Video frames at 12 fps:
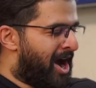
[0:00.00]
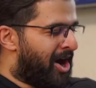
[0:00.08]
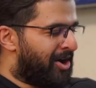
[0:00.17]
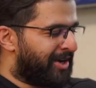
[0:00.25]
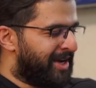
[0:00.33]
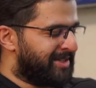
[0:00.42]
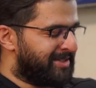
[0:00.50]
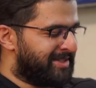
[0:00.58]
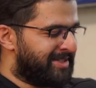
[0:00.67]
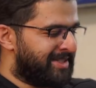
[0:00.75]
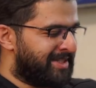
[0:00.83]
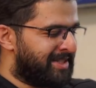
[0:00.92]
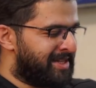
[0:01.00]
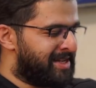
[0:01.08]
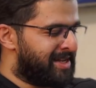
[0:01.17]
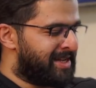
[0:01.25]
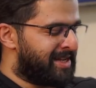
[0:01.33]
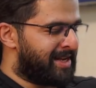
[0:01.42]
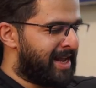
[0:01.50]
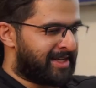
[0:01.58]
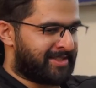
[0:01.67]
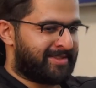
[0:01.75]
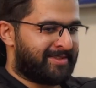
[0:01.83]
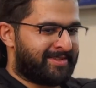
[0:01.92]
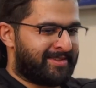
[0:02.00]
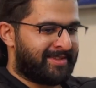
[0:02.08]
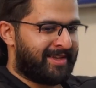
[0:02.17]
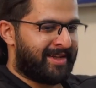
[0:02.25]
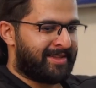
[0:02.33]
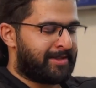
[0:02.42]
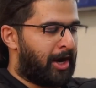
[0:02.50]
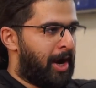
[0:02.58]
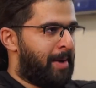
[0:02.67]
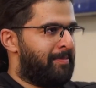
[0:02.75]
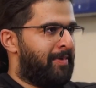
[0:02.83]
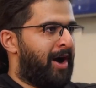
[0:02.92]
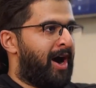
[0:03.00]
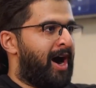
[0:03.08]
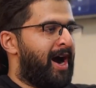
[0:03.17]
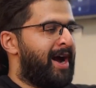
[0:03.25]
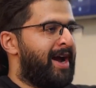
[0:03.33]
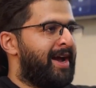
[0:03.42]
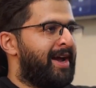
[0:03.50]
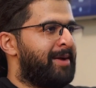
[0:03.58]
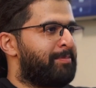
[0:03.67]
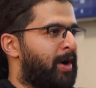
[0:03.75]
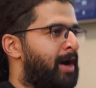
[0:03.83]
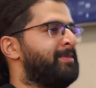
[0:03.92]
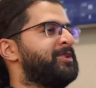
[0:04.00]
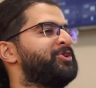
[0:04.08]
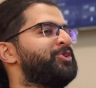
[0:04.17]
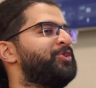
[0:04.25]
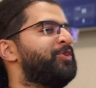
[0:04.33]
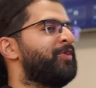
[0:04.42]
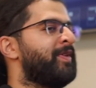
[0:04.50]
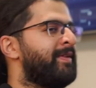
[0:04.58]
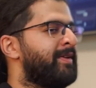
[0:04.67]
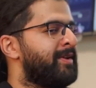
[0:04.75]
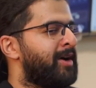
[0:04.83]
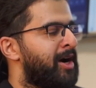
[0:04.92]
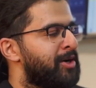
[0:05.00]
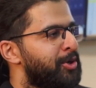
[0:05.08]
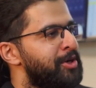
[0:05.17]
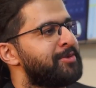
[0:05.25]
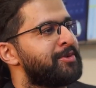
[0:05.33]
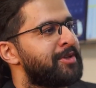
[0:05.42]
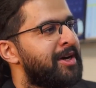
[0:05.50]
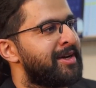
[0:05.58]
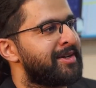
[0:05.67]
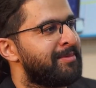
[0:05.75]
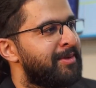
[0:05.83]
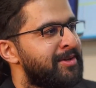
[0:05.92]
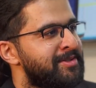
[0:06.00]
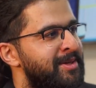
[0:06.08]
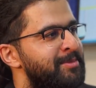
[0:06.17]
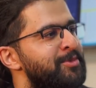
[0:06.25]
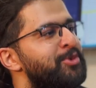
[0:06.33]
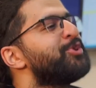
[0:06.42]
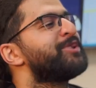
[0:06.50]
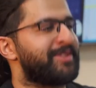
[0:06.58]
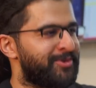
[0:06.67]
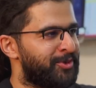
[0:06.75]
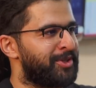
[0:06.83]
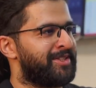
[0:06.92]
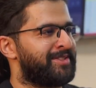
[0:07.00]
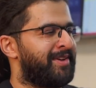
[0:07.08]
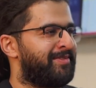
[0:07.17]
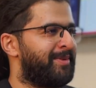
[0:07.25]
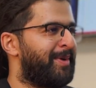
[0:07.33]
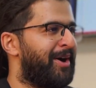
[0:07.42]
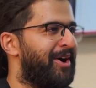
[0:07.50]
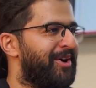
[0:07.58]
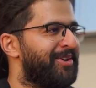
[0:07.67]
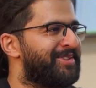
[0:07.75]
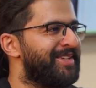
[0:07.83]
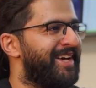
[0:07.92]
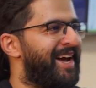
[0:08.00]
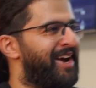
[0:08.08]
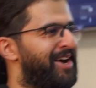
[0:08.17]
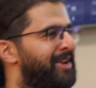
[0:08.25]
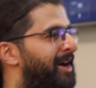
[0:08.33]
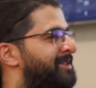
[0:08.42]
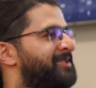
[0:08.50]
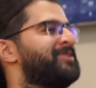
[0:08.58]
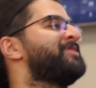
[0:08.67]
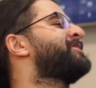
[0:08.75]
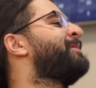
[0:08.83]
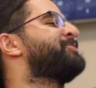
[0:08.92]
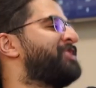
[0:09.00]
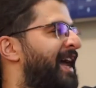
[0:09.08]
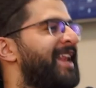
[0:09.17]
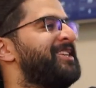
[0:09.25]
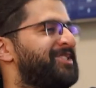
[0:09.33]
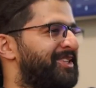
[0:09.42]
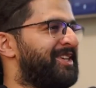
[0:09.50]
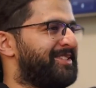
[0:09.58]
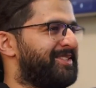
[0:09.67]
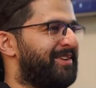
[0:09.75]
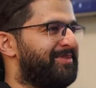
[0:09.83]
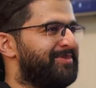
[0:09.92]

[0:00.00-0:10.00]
Okay, next time I promise you we are going to talk about some good stuff about the AI, not some challenging stuff.